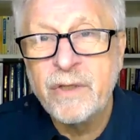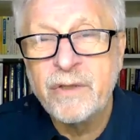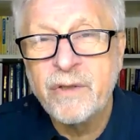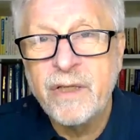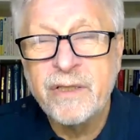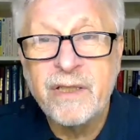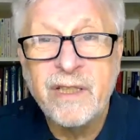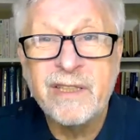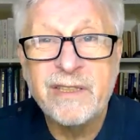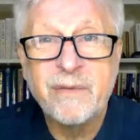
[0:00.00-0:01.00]
as a
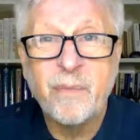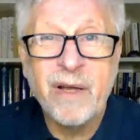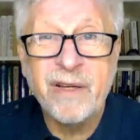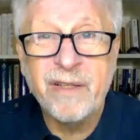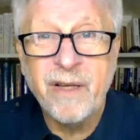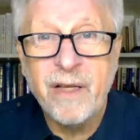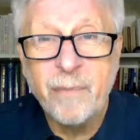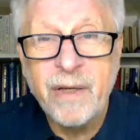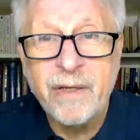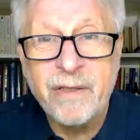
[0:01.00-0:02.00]
retention enema.
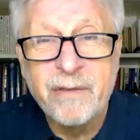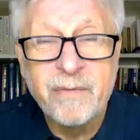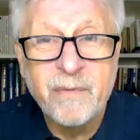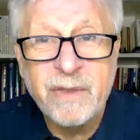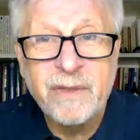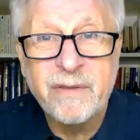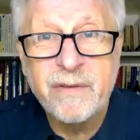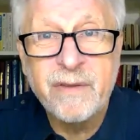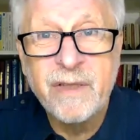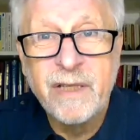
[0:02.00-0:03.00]
You would want to get at
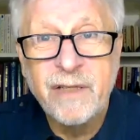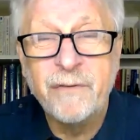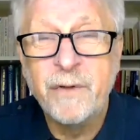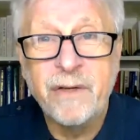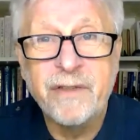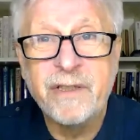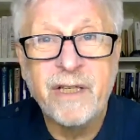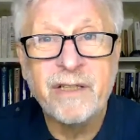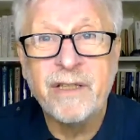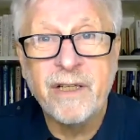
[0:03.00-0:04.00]
least pint, a
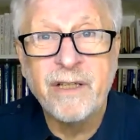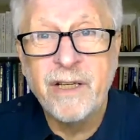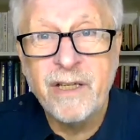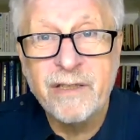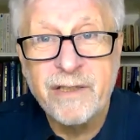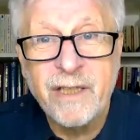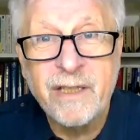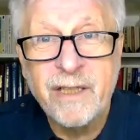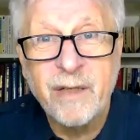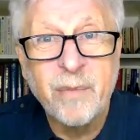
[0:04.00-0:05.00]
pint, but
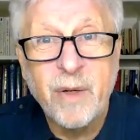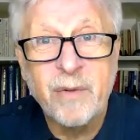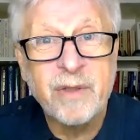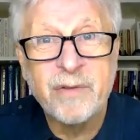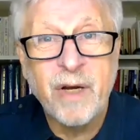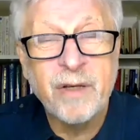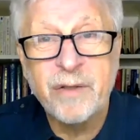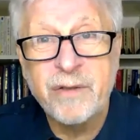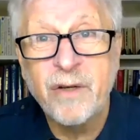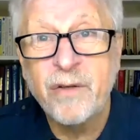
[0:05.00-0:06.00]
if you have it
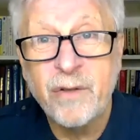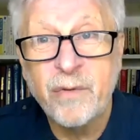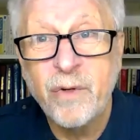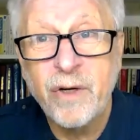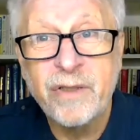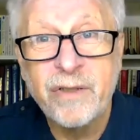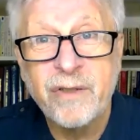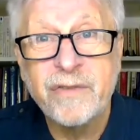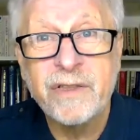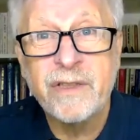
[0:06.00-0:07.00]
done in a clinical setting,
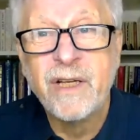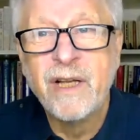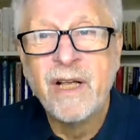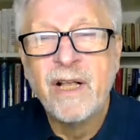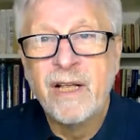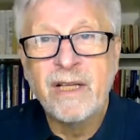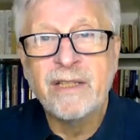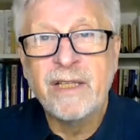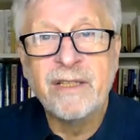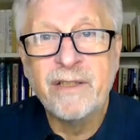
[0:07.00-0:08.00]
they'll probably try and
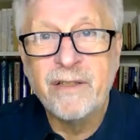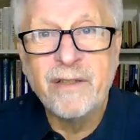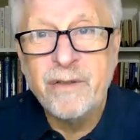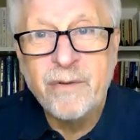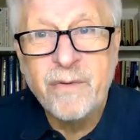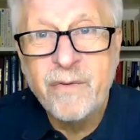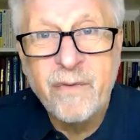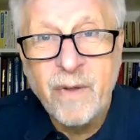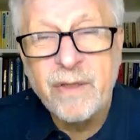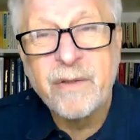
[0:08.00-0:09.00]
use a whole quart
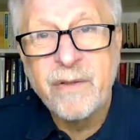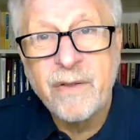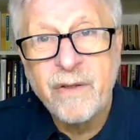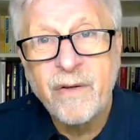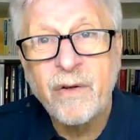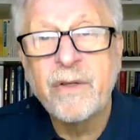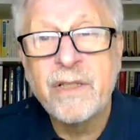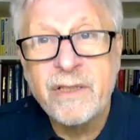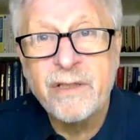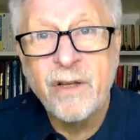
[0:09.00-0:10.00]
of it. And
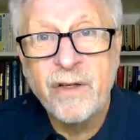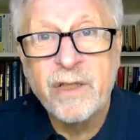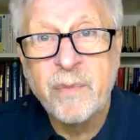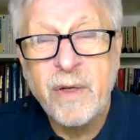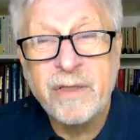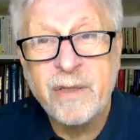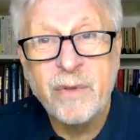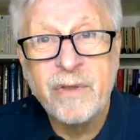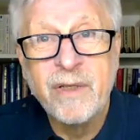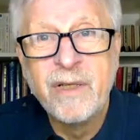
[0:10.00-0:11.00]
then you,
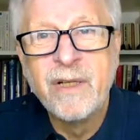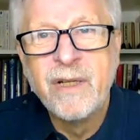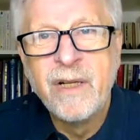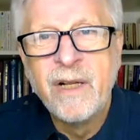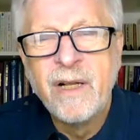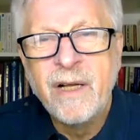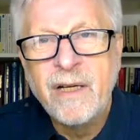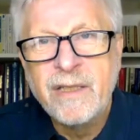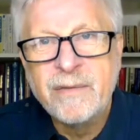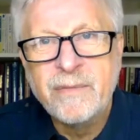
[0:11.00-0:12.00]
well, hold it
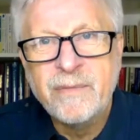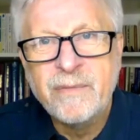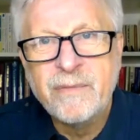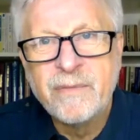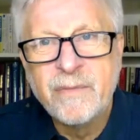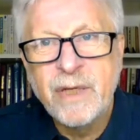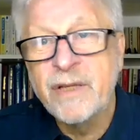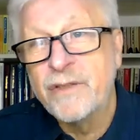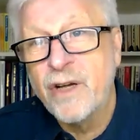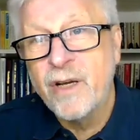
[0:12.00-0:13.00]
as long as possible.